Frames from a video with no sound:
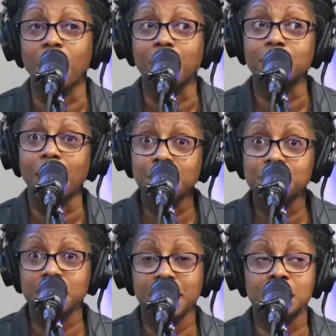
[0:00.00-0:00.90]
A lot of
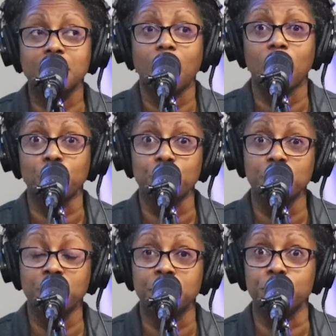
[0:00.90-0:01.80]
states are
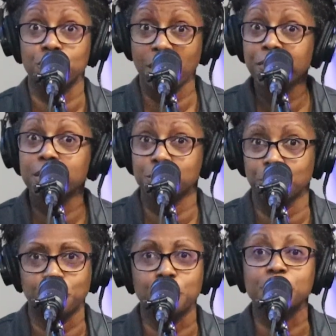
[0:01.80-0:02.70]
removing their traffic
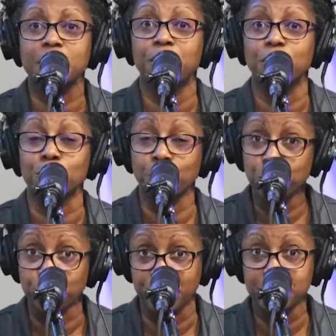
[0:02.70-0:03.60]
circles and their
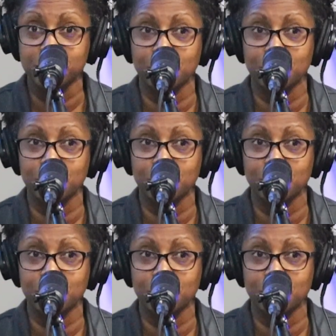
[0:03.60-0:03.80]
rotaries.